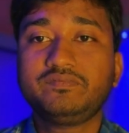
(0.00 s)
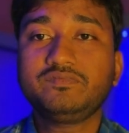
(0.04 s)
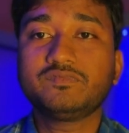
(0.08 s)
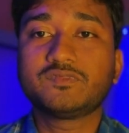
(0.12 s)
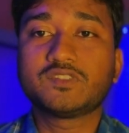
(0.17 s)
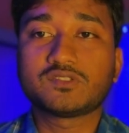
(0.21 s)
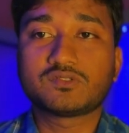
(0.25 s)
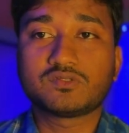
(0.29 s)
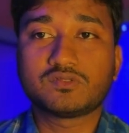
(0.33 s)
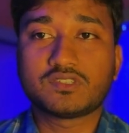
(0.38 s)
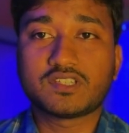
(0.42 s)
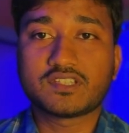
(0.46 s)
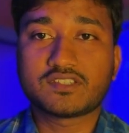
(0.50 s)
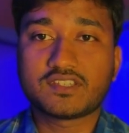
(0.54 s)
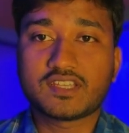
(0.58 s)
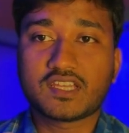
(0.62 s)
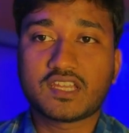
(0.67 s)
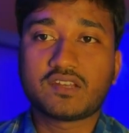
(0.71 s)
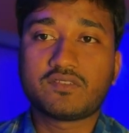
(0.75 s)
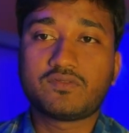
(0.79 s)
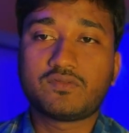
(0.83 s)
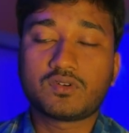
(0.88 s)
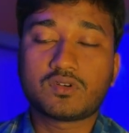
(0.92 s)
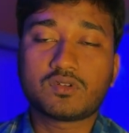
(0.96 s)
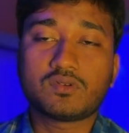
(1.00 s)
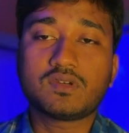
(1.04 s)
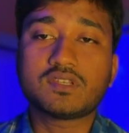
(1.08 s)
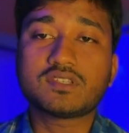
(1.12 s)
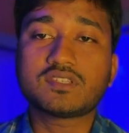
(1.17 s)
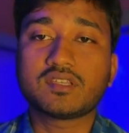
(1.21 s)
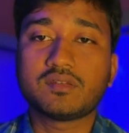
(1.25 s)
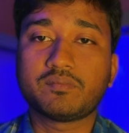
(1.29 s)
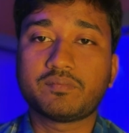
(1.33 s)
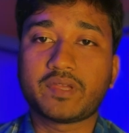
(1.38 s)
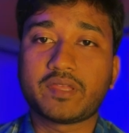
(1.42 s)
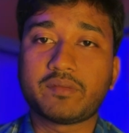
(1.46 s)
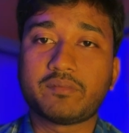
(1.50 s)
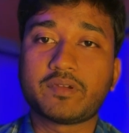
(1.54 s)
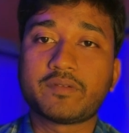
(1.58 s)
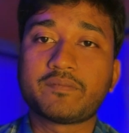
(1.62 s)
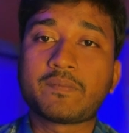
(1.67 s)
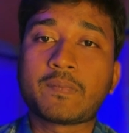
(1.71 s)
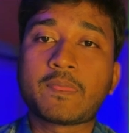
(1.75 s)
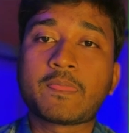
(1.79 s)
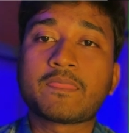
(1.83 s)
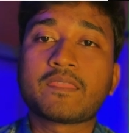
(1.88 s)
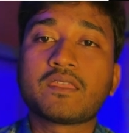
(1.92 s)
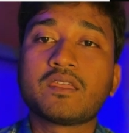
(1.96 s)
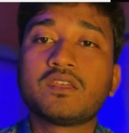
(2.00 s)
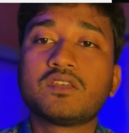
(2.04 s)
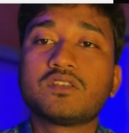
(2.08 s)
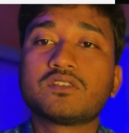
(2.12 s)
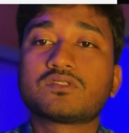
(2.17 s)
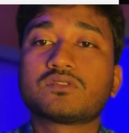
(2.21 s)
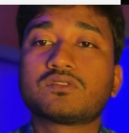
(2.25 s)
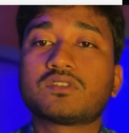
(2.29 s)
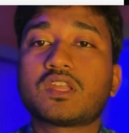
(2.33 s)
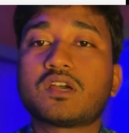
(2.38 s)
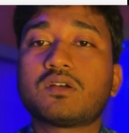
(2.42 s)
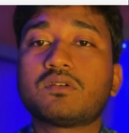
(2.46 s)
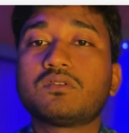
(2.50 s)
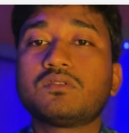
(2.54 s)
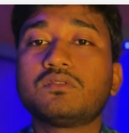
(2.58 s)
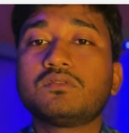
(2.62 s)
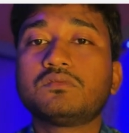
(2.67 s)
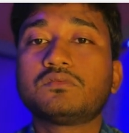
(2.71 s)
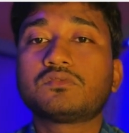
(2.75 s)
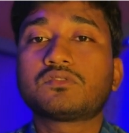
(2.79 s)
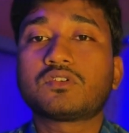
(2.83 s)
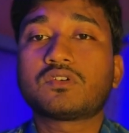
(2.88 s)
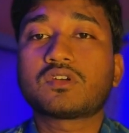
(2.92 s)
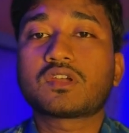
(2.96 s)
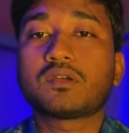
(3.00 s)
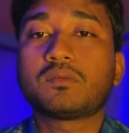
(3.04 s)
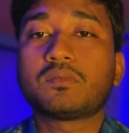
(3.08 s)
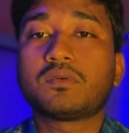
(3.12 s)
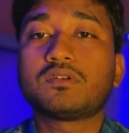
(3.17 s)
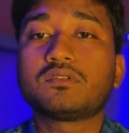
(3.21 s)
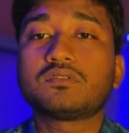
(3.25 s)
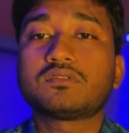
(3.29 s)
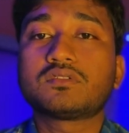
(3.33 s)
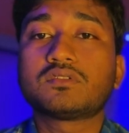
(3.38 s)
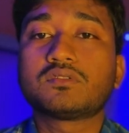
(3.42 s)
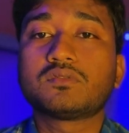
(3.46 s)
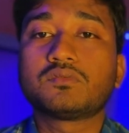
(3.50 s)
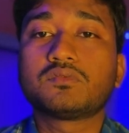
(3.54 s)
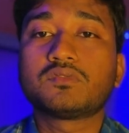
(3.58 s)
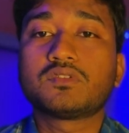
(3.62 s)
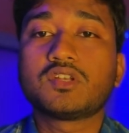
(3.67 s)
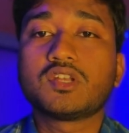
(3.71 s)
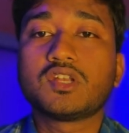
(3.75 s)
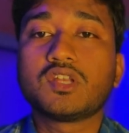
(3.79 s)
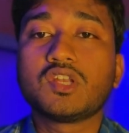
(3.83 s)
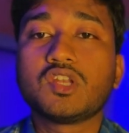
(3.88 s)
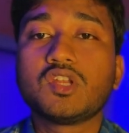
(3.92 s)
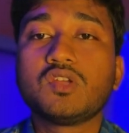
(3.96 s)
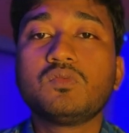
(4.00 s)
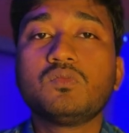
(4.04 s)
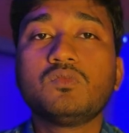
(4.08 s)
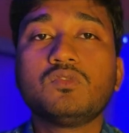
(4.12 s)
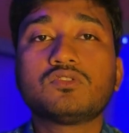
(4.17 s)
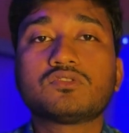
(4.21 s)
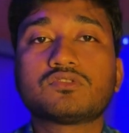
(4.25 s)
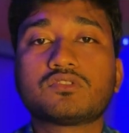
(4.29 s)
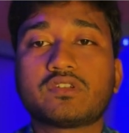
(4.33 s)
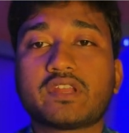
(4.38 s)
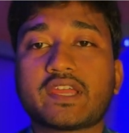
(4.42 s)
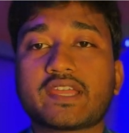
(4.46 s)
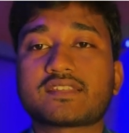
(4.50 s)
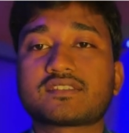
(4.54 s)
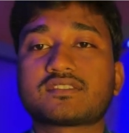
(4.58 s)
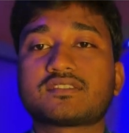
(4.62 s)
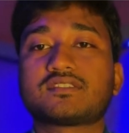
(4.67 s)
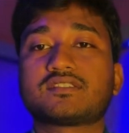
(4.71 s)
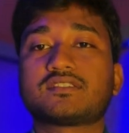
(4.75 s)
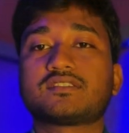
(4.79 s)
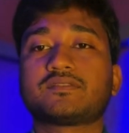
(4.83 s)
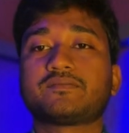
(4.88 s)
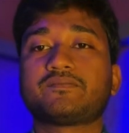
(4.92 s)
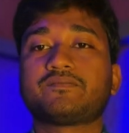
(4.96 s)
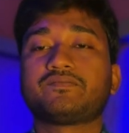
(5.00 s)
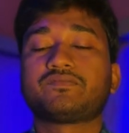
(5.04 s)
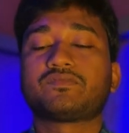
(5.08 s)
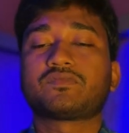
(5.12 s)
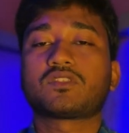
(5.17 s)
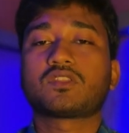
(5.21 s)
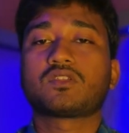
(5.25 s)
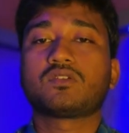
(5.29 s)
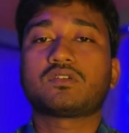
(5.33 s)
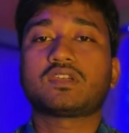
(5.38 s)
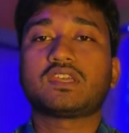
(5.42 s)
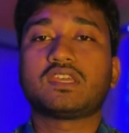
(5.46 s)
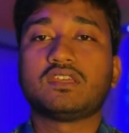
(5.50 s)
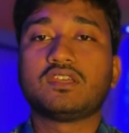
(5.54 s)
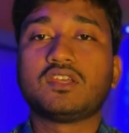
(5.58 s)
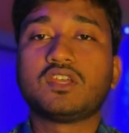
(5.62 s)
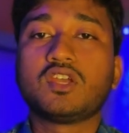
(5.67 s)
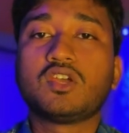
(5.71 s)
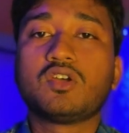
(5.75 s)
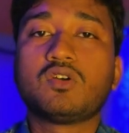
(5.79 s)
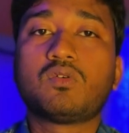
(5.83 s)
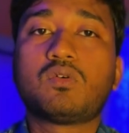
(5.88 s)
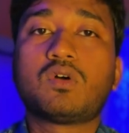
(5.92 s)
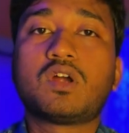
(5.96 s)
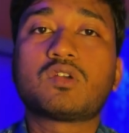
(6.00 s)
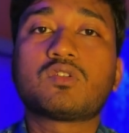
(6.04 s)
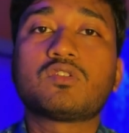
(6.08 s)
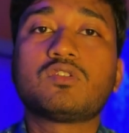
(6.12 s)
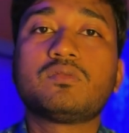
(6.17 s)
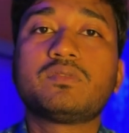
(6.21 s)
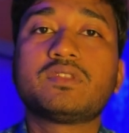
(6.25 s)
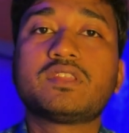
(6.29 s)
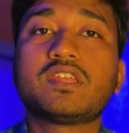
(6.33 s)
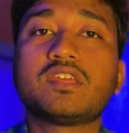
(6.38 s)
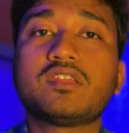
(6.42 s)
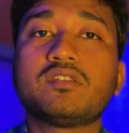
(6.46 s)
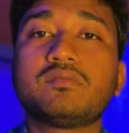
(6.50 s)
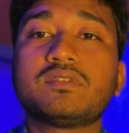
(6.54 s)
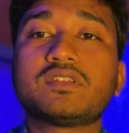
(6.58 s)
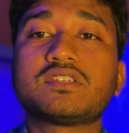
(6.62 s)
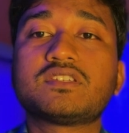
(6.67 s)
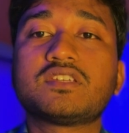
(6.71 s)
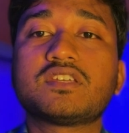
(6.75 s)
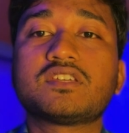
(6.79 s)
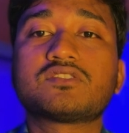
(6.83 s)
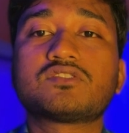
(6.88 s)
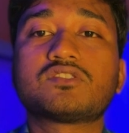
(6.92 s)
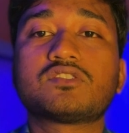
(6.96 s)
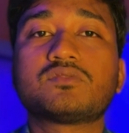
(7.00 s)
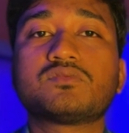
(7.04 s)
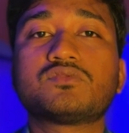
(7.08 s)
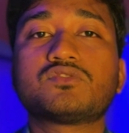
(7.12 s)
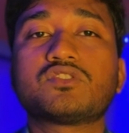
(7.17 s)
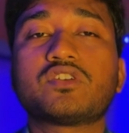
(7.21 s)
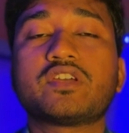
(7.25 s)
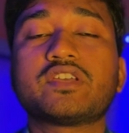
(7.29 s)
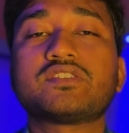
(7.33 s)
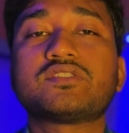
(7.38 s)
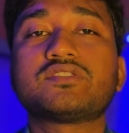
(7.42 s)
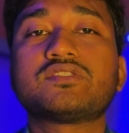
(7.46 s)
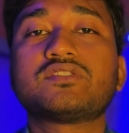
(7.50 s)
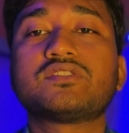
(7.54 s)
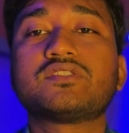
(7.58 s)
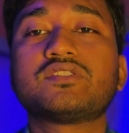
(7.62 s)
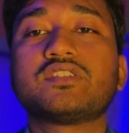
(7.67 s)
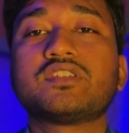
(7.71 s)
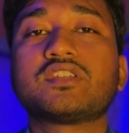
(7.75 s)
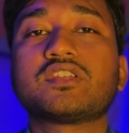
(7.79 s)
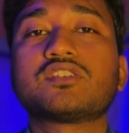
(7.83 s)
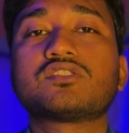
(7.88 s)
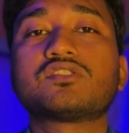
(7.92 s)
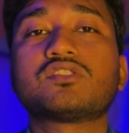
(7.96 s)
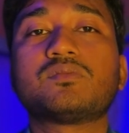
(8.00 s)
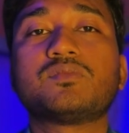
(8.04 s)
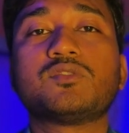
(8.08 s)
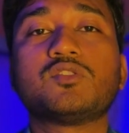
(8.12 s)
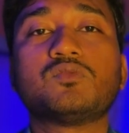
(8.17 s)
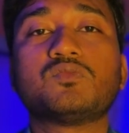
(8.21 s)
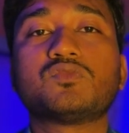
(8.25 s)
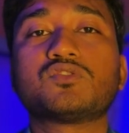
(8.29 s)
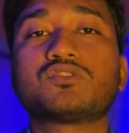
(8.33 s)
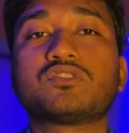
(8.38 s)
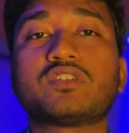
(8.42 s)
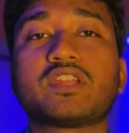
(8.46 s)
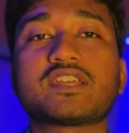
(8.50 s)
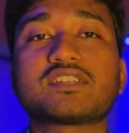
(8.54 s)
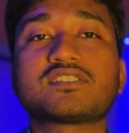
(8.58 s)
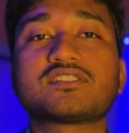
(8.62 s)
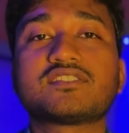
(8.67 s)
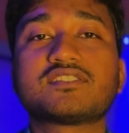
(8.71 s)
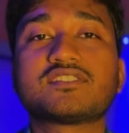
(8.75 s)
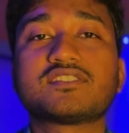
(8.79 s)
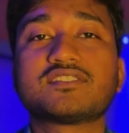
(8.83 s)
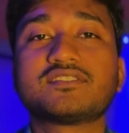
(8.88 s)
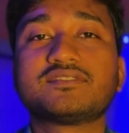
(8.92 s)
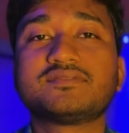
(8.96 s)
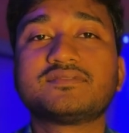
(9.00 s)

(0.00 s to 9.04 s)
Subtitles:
so the second photo was empyema. So now talk about pneumothorax. Okay, what will be the investigation of choice in case of pneumothorax?